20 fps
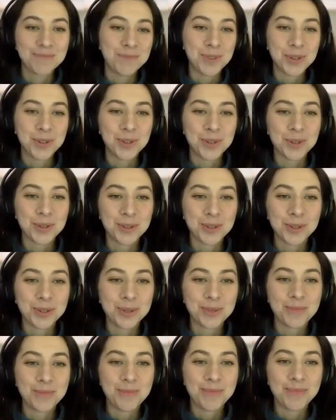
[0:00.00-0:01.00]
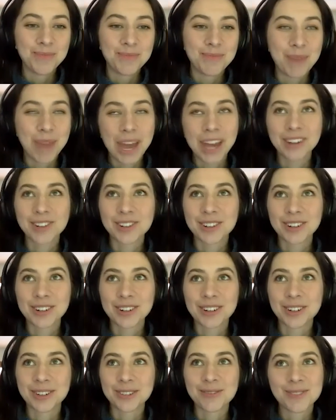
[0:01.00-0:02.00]
do
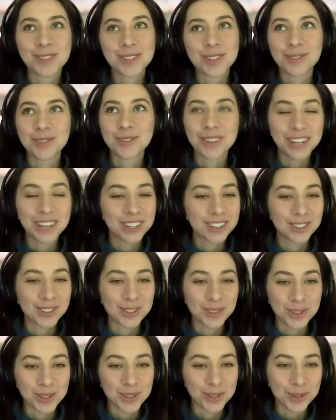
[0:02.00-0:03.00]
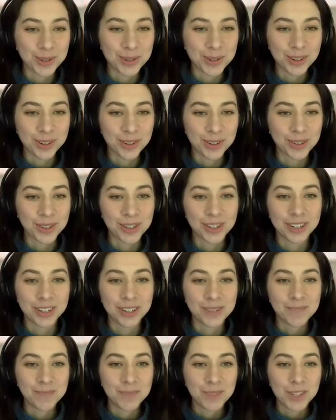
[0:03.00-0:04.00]
better to fix or sort
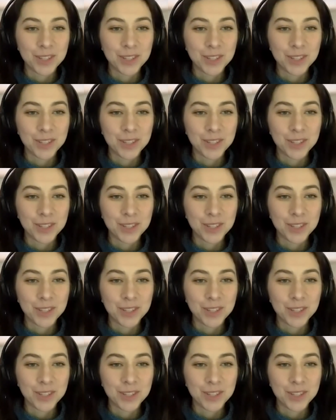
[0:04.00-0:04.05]
or